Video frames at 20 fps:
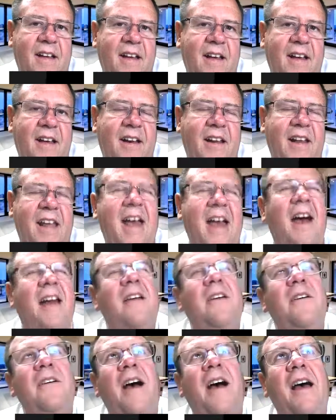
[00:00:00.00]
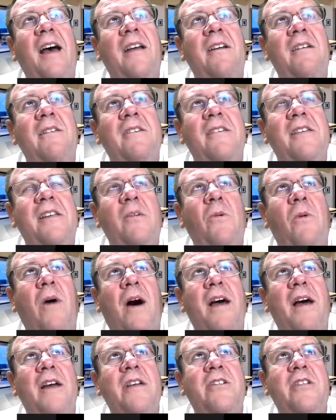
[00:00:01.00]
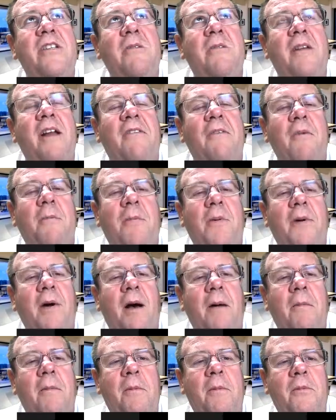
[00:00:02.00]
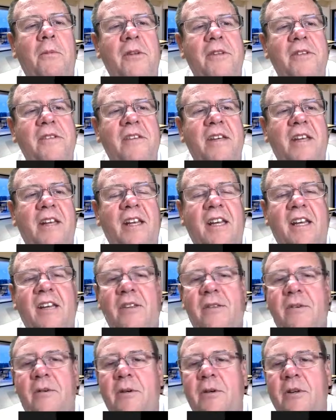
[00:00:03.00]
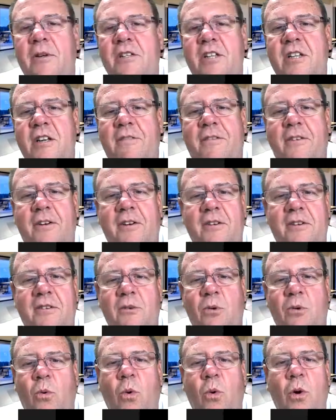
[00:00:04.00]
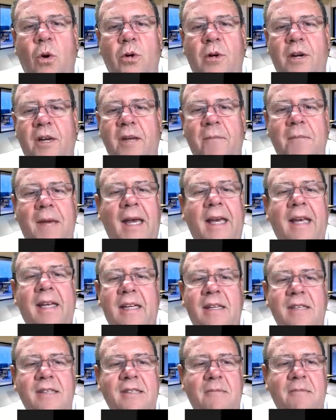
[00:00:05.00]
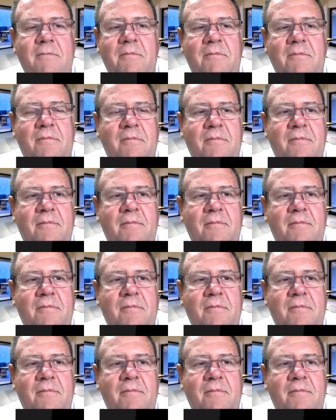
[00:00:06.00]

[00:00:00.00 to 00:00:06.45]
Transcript: Yeah, I don't see why she would have a problem with sending it through a different ordering mechanism.